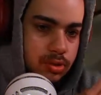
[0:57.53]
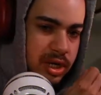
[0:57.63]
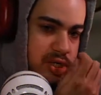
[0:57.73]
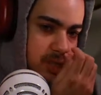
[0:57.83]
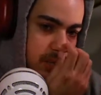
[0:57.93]
you're
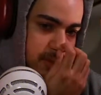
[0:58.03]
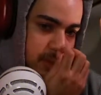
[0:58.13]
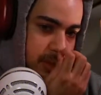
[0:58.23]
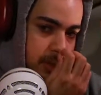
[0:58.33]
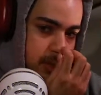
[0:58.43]
watching on
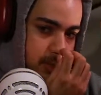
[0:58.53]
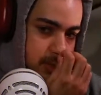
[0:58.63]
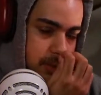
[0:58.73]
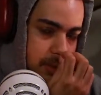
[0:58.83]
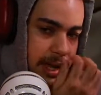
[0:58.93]
the uh,
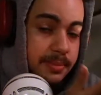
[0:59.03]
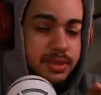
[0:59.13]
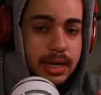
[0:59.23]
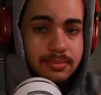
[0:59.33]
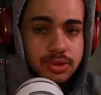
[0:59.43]
the
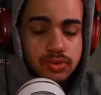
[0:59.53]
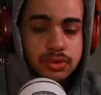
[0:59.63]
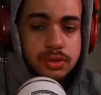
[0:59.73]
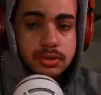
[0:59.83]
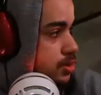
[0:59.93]
laptop
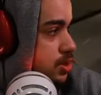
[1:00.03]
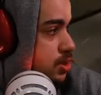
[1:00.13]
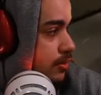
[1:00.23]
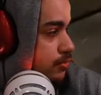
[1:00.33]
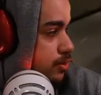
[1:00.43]
screen, you can
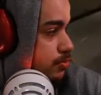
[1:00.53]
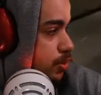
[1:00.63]
see everything